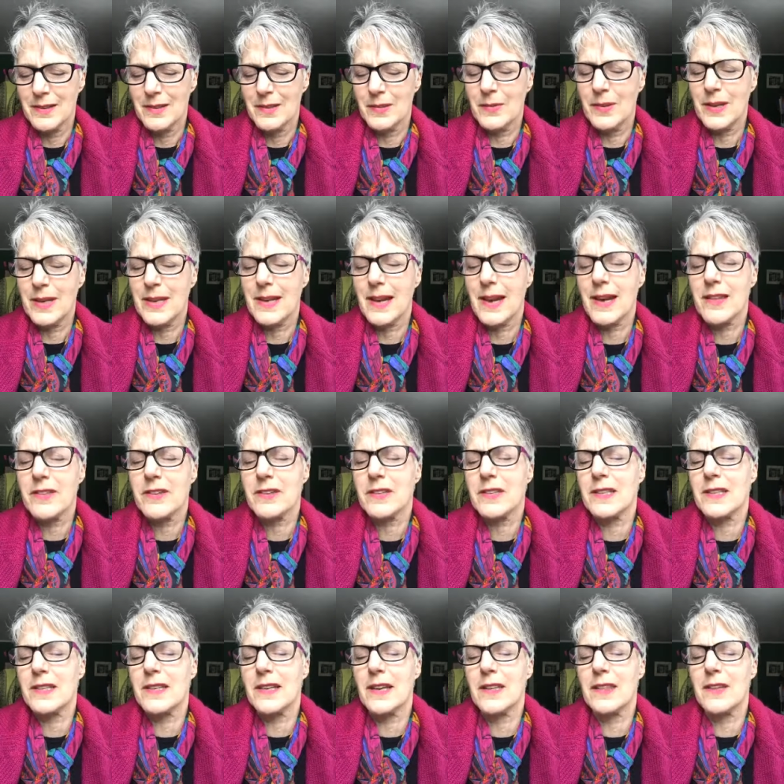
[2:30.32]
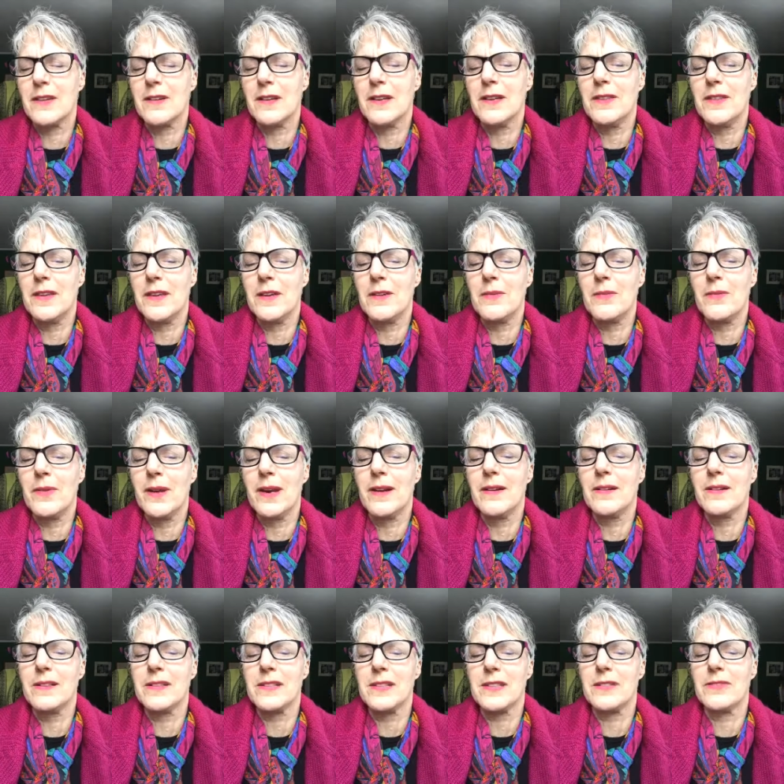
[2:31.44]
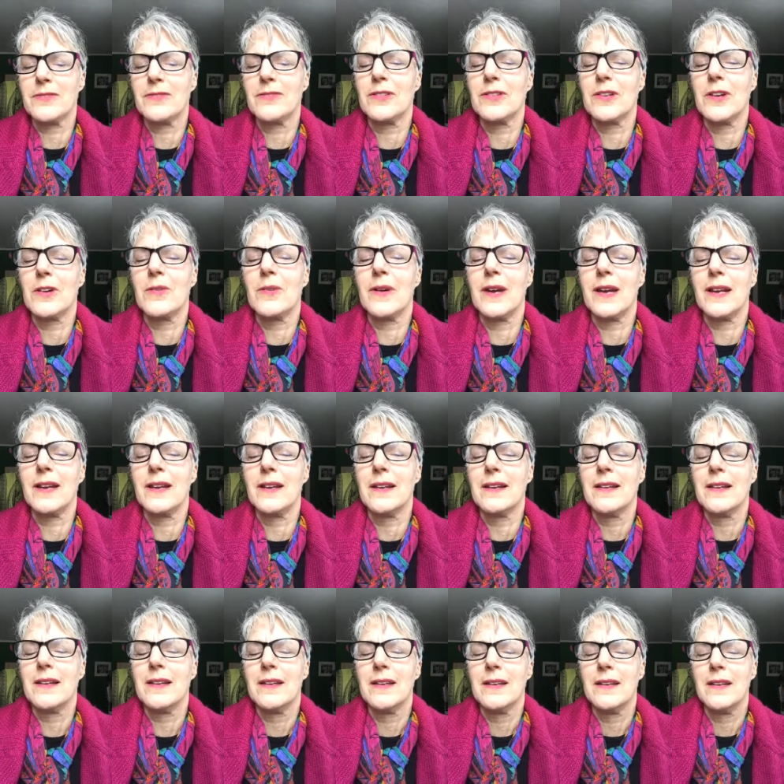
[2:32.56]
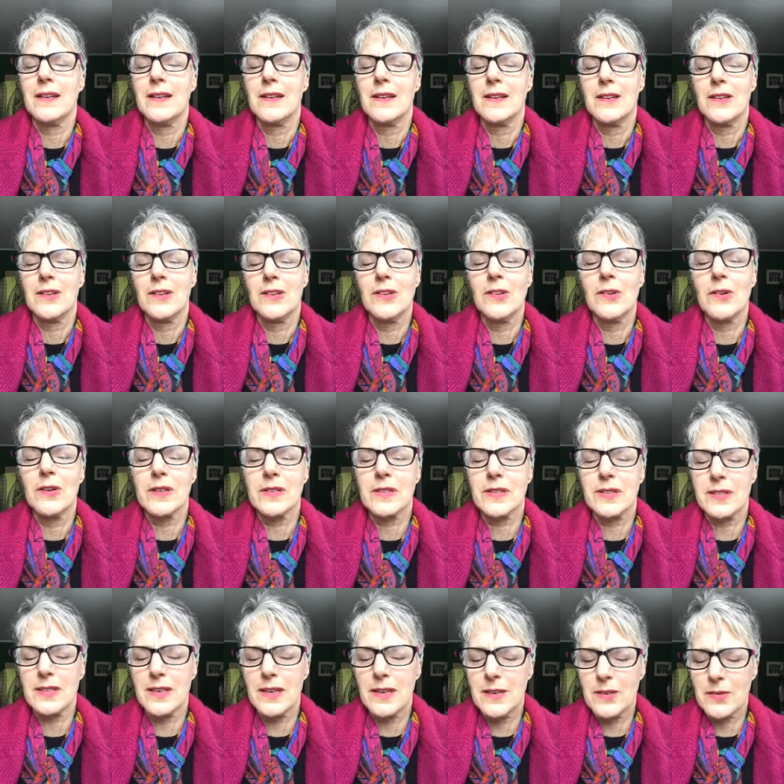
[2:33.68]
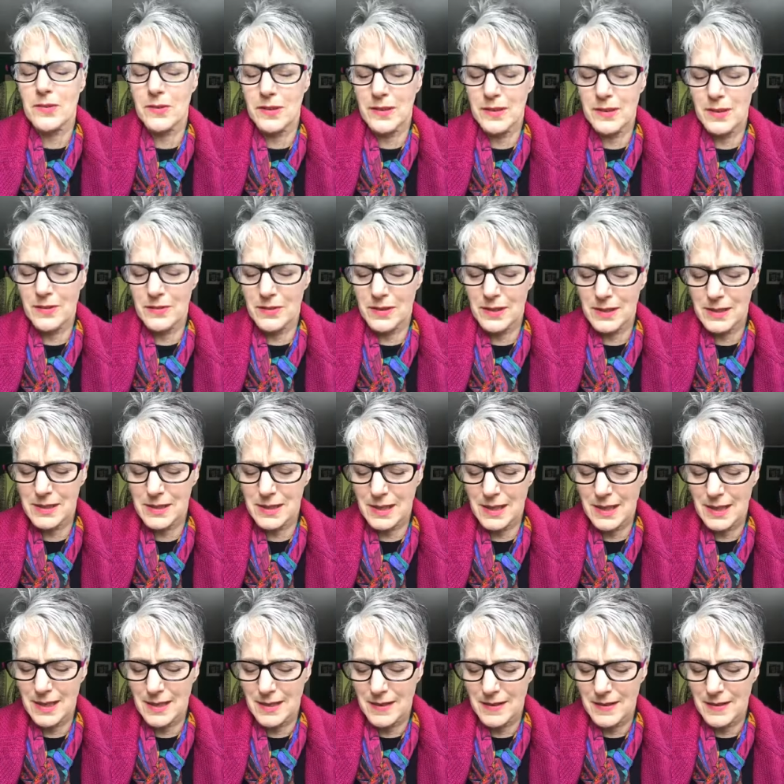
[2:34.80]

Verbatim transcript: We gather together in the awareness of knowing your sacred unity.